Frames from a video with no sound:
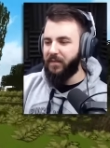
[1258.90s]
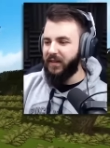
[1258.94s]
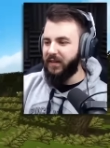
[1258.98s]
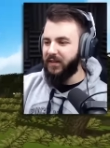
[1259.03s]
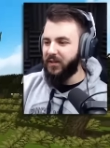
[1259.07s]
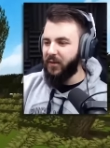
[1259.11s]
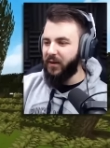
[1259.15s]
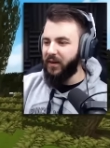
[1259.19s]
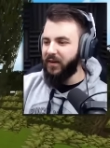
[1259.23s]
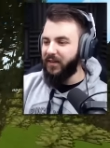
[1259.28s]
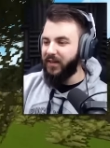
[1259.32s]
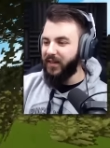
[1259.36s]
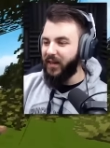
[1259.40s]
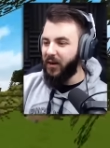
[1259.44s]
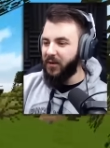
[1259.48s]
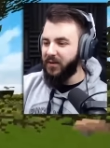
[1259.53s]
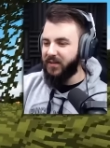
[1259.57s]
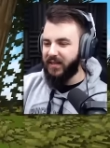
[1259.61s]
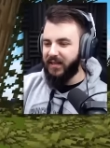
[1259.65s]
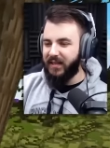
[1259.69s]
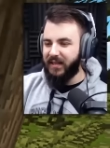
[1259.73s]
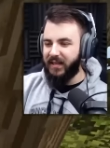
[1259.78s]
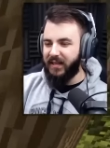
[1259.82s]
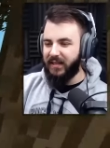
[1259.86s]
Is there anything
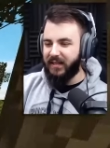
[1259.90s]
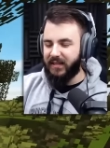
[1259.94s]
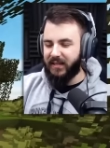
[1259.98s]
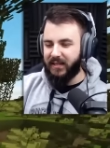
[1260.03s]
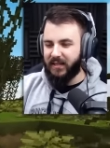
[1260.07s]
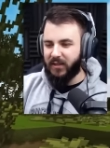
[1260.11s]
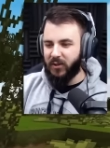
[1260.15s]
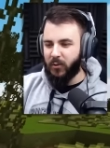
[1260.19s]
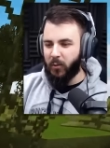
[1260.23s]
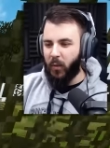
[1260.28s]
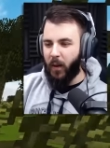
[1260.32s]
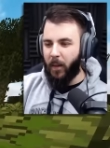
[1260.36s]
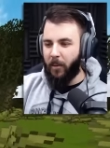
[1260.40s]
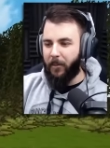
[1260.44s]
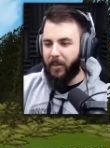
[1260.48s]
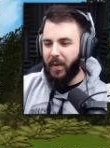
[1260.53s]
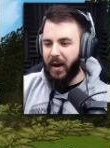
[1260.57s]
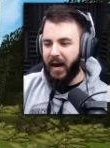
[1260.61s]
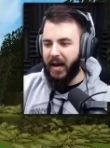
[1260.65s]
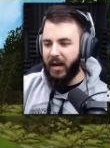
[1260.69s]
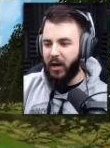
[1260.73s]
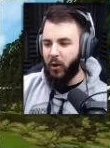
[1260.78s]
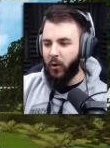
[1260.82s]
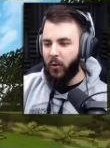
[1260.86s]
else in this swamp
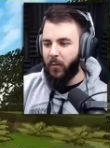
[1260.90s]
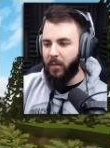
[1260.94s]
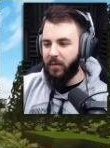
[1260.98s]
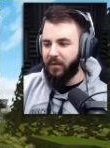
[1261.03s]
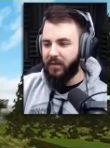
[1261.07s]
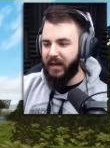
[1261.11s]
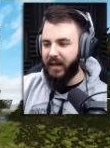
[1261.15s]
biome